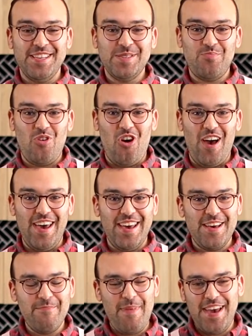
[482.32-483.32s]
this
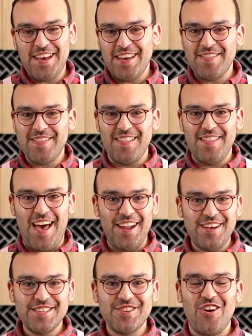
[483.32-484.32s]
pie, making the
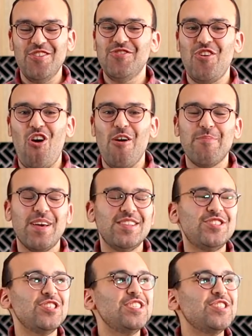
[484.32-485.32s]
lattice on top.
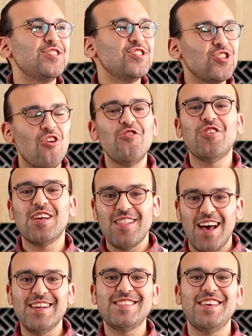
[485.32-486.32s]
It's just so
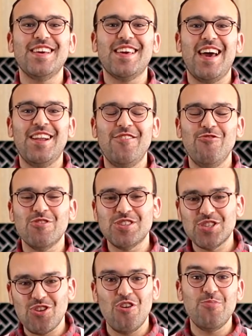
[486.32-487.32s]
classic and it looks
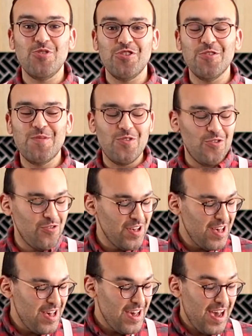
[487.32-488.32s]
so beautiful.
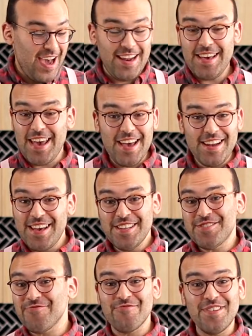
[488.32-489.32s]
And again,
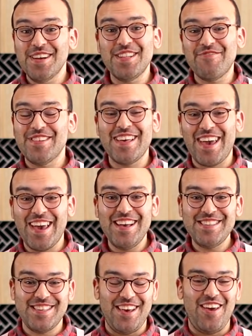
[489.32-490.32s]
it's really, really
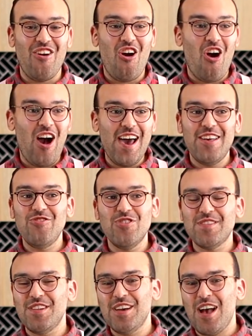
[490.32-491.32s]
easy. I
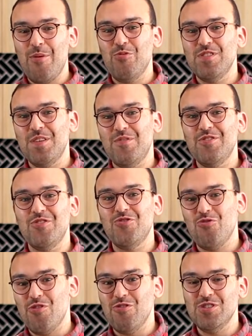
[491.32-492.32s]
looked at a couple different
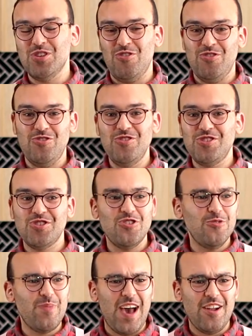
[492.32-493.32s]
tutorials on
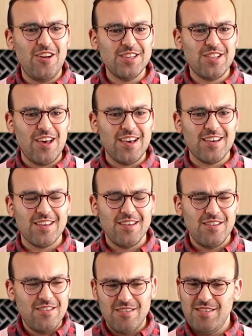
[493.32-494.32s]
YouTube and I was like,
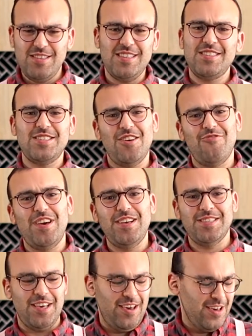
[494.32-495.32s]
this is so
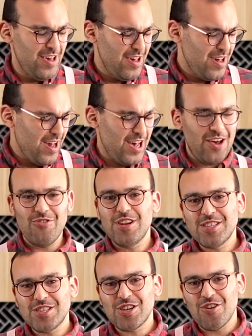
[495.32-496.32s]
easy. And I
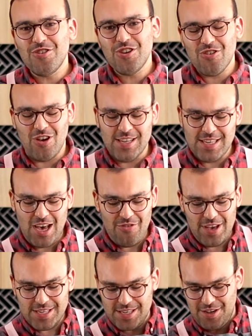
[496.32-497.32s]
wanted to show you guys how
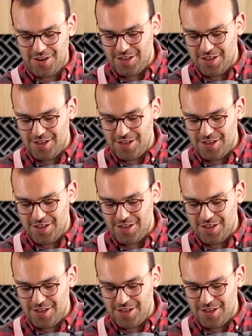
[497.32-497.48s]
easy it